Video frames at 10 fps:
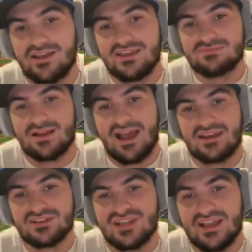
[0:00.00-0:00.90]
He's been kind
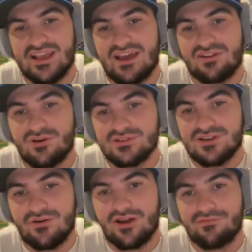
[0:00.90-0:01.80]
of shaky. I don't know what's
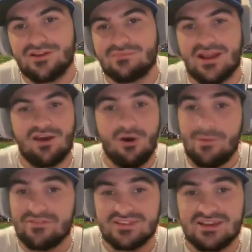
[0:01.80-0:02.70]
going on with him, and I hope
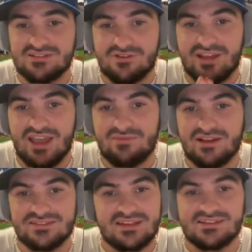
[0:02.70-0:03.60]
everything's okay
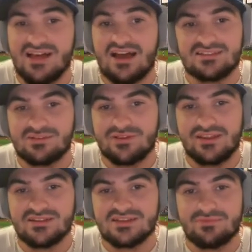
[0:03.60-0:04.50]
because that's the last thing we
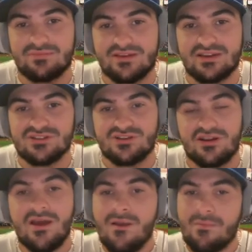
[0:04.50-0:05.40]
need is someone to be injured.
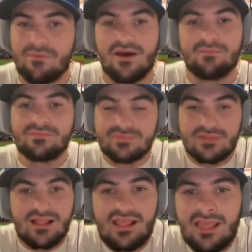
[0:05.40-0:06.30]
But
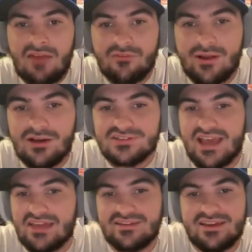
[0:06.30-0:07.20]
everyone else,
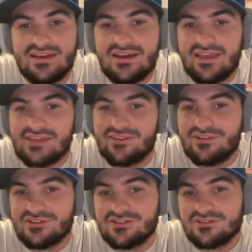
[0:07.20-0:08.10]
Kenley. Kenley
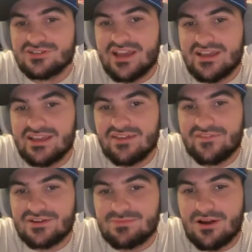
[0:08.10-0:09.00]
looked a little shaky in the
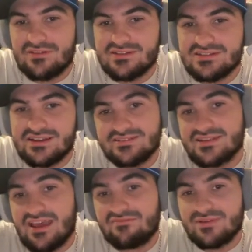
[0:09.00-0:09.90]
first part of this
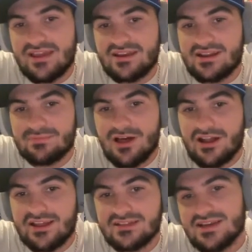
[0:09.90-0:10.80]
save, but he ended up
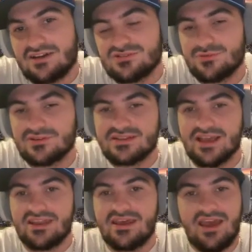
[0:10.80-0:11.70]
locking it down towards the
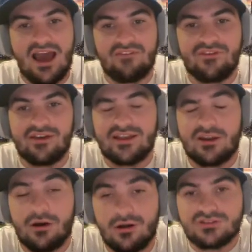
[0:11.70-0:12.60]
end. I feel like it
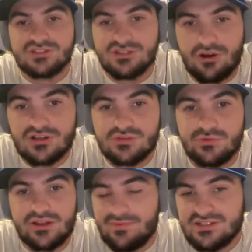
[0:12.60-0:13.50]
all starts
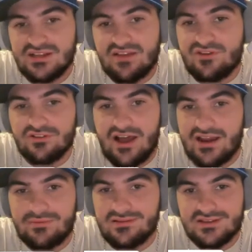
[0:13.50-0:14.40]
with your pitching. If your
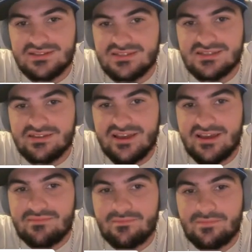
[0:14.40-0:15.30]
lineup can consistently
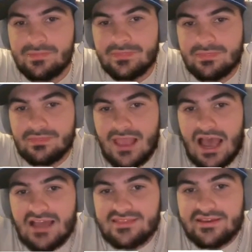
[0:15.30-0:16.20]
hit,
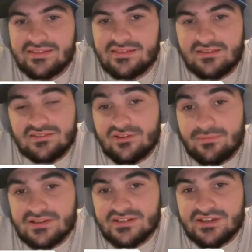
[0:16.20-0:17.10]
I think this your
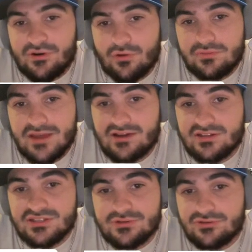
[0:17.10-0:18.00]
pitching can hold them down
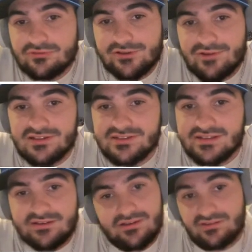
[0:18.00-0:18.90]
to 2-3 runs.
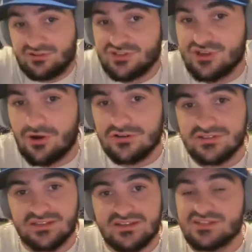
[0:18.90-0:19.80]
Your starters,
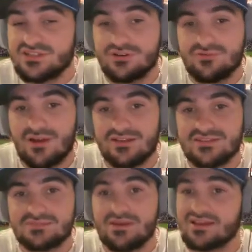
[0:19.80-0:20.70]
at least 2 runs.
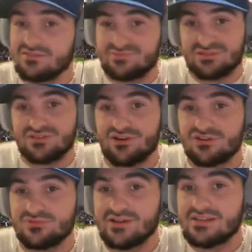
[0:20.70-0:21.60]
Speaking of
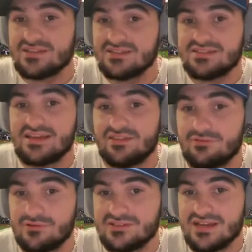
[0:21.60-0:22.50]
starters, we'll get into the state of the
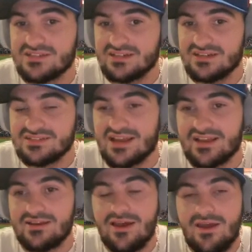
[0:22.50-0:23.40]
rotation in a second.